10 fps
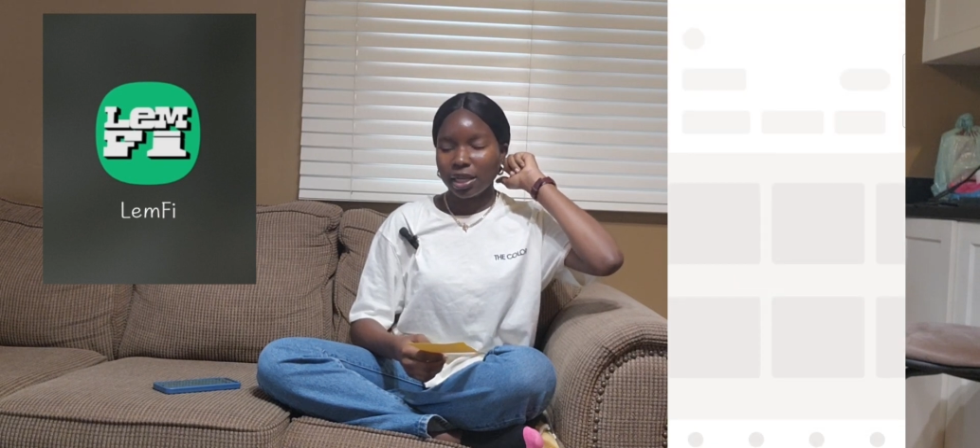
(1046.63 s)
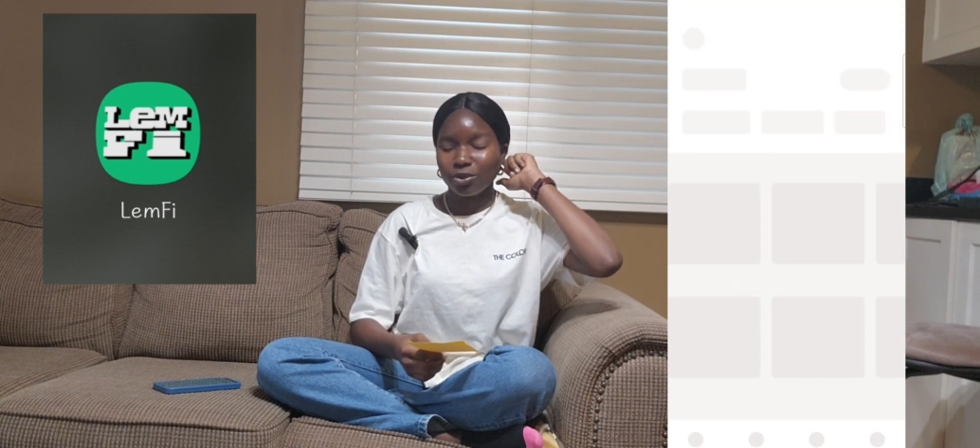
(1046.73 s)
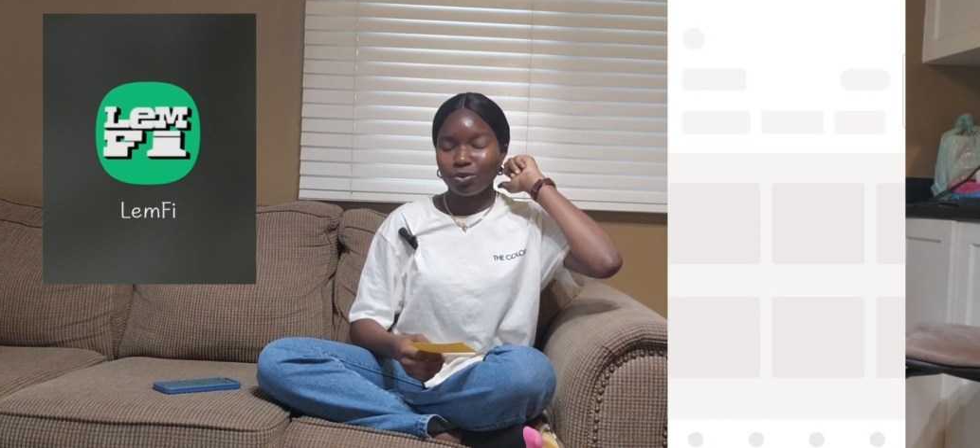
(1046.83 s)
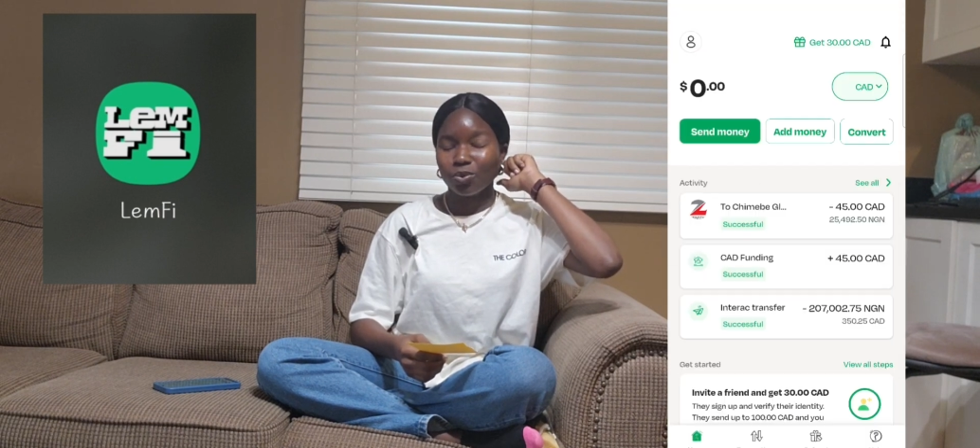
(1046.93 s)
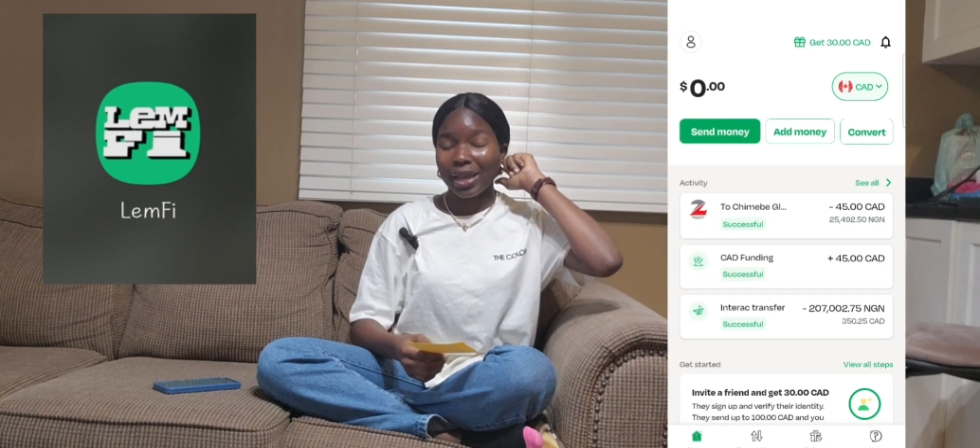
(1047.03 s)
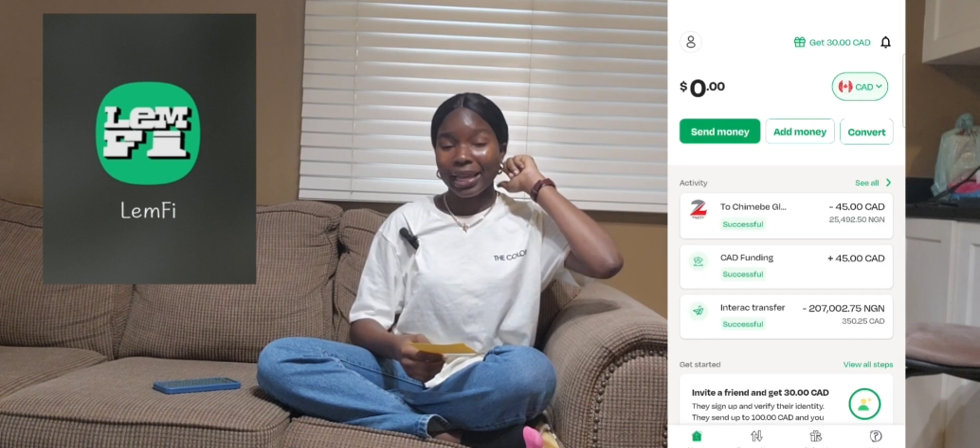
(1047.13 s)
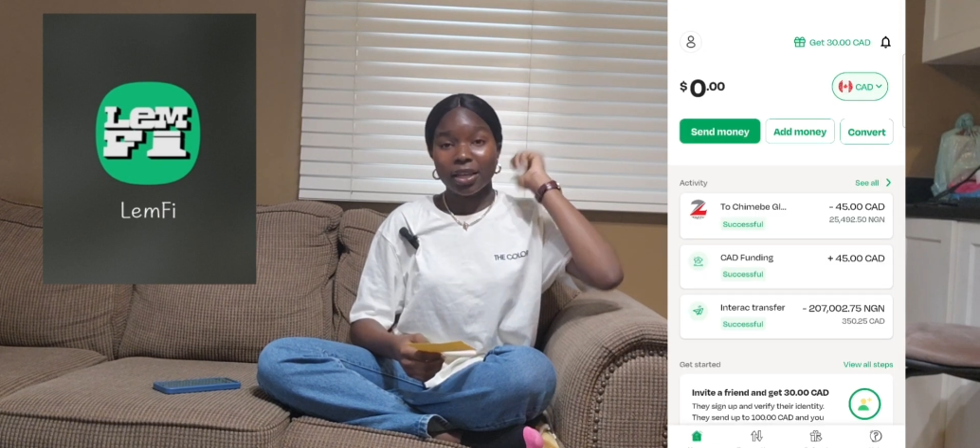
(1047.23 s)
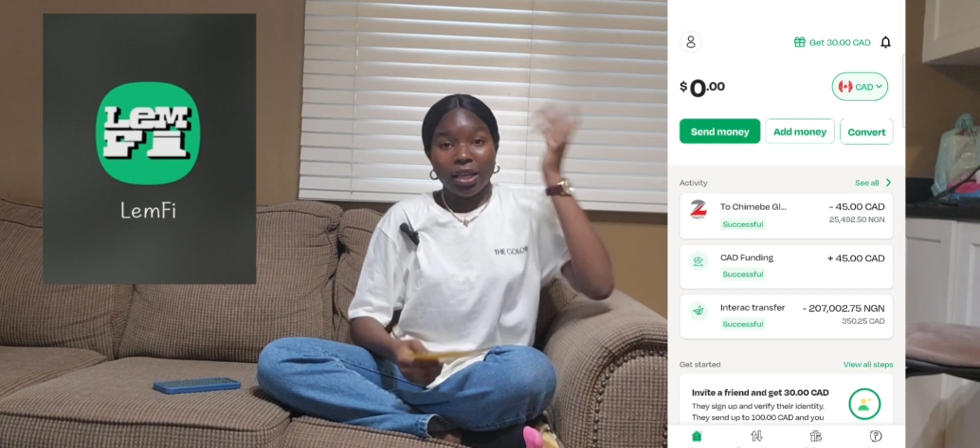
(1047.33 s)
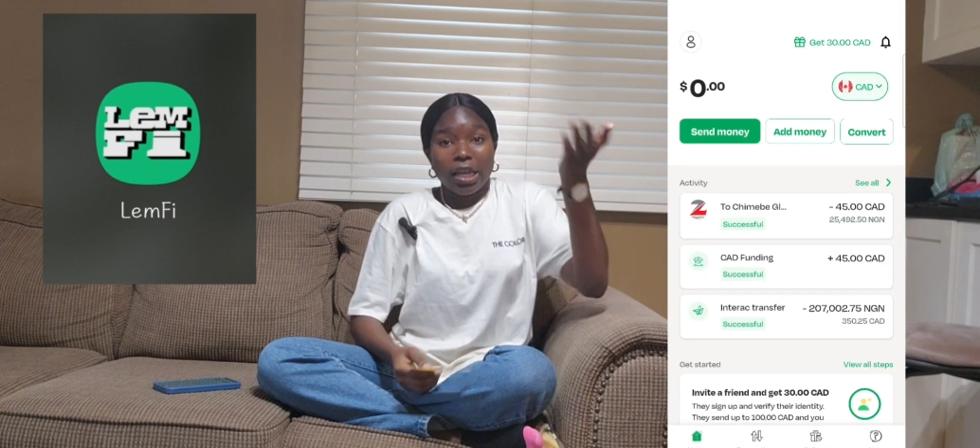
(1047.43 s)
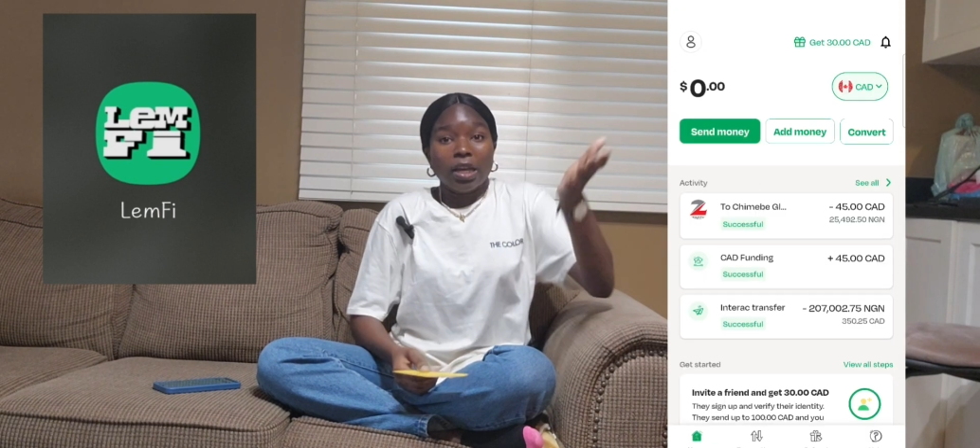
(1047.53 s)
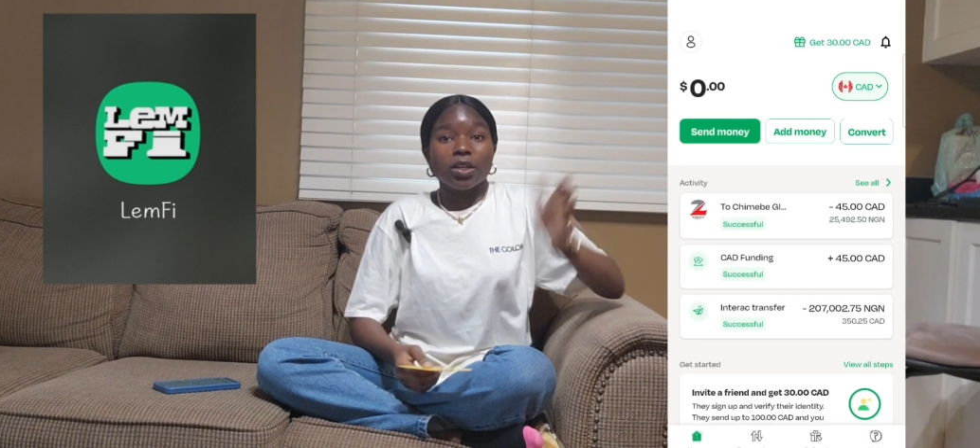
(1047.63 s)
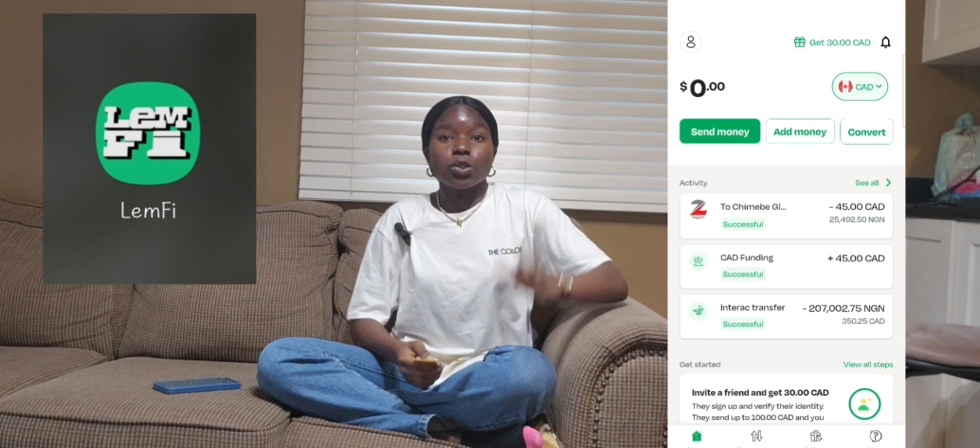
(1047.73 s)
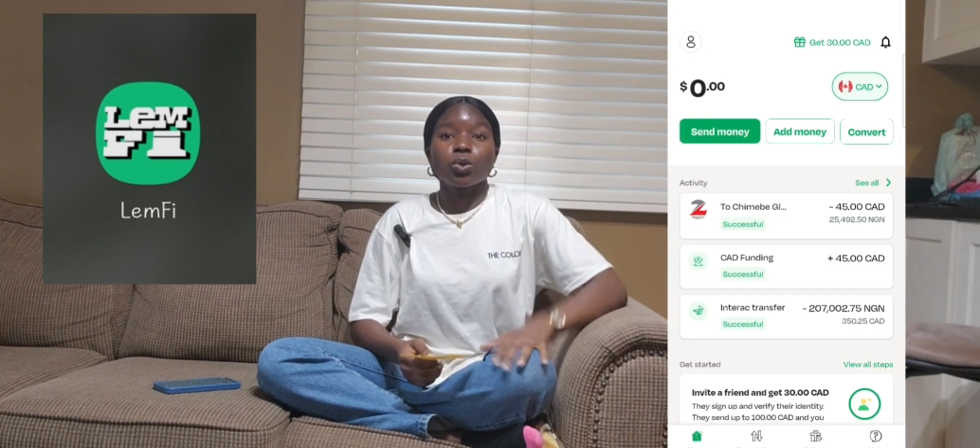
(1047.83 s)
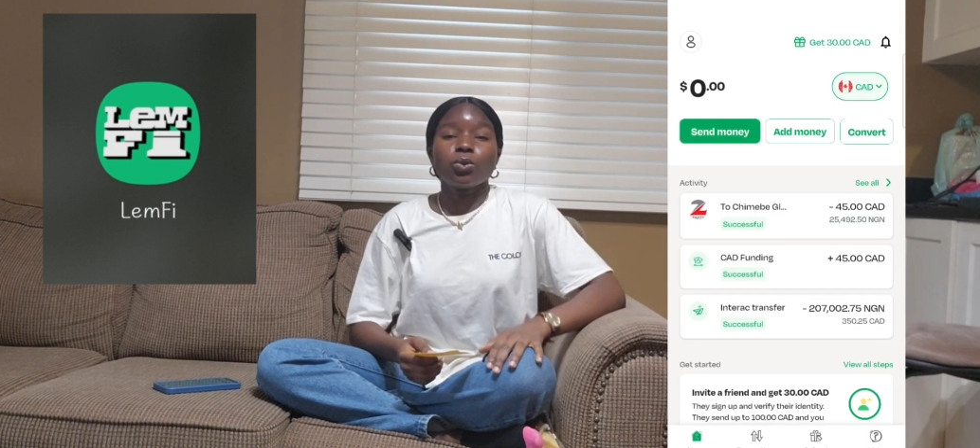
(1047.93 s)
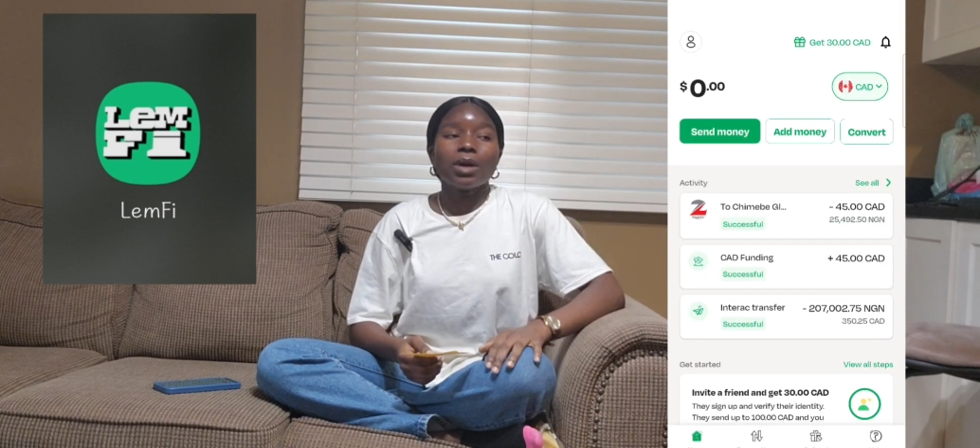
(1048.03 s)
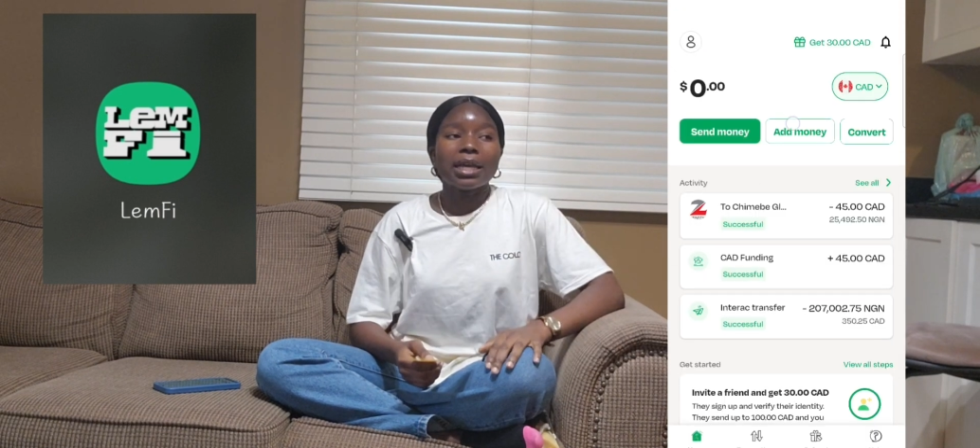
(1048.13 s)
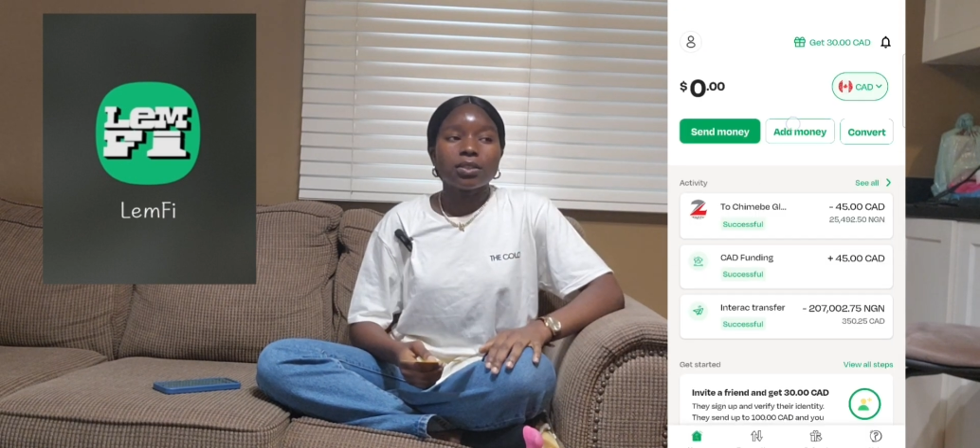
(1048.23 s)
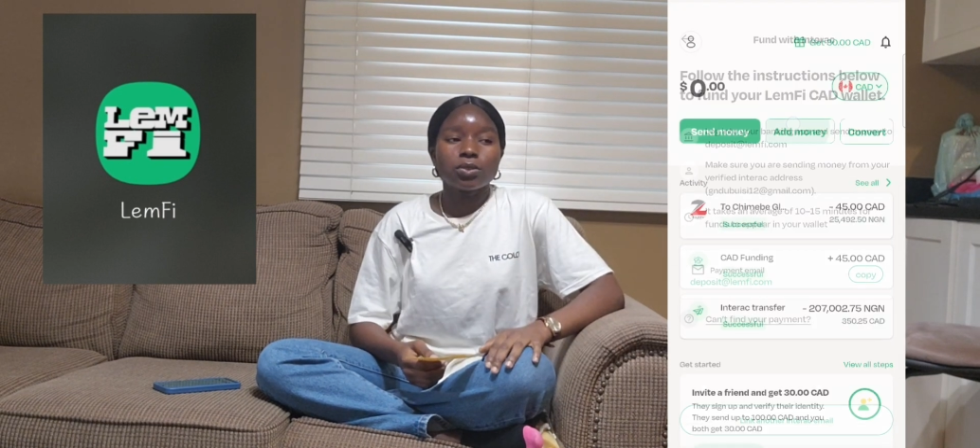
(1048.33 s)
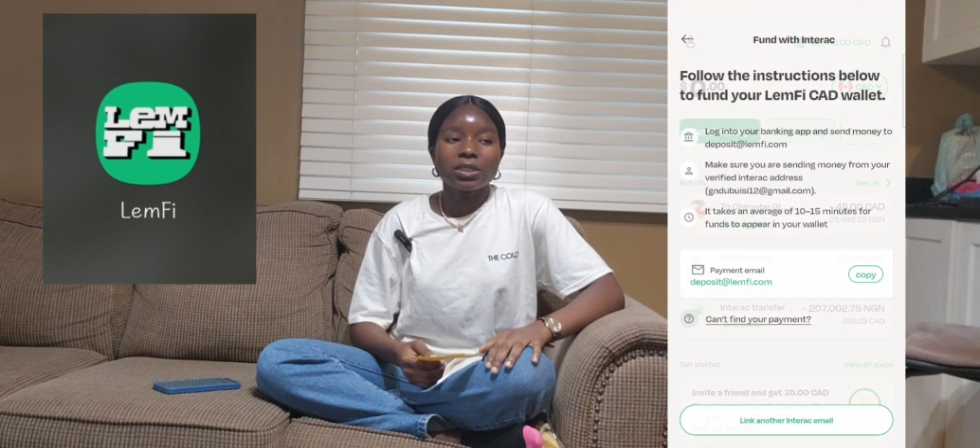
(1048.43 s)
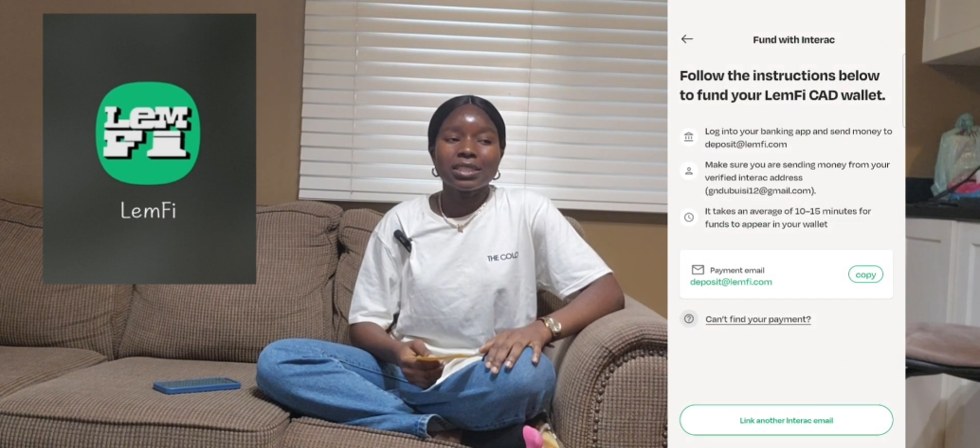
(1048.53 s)
I don't know why. So
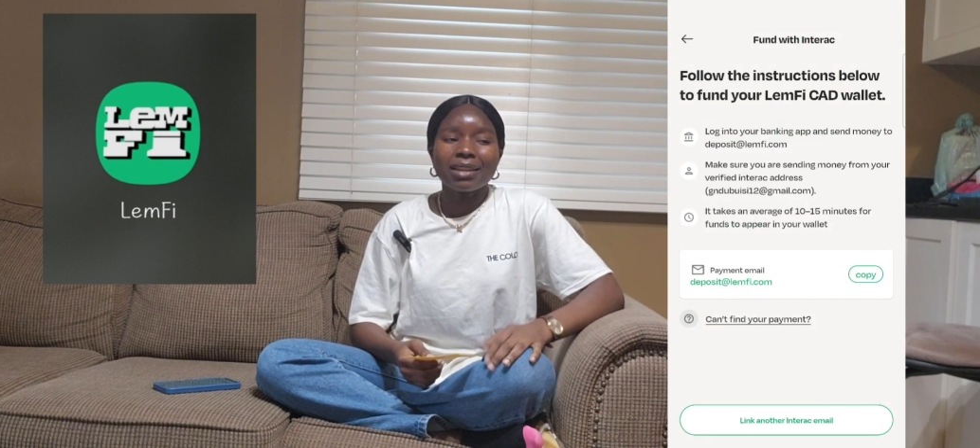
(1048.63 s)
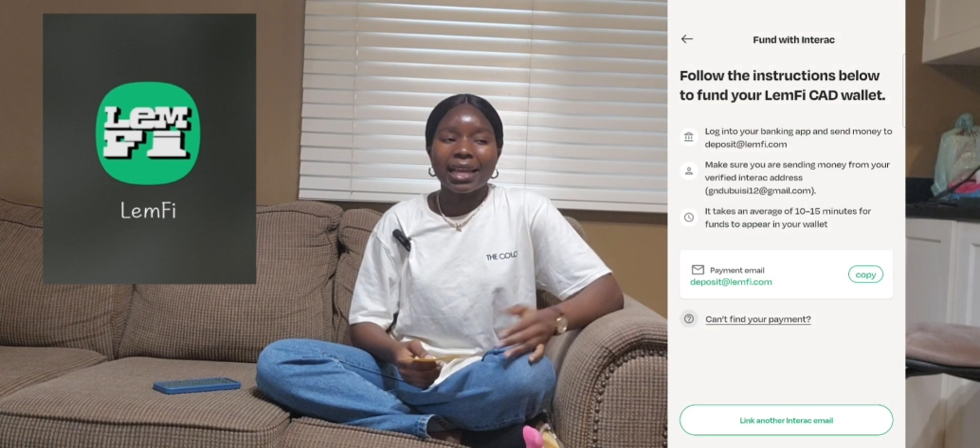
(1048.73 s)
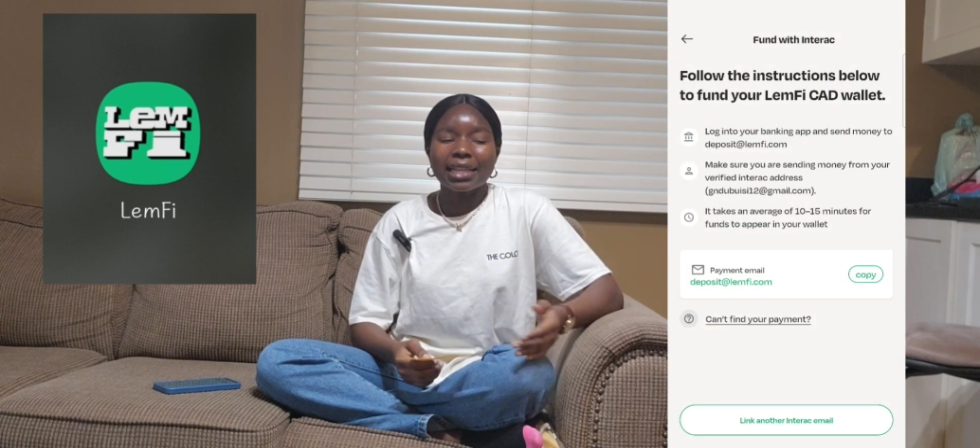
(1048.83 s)
it's not like,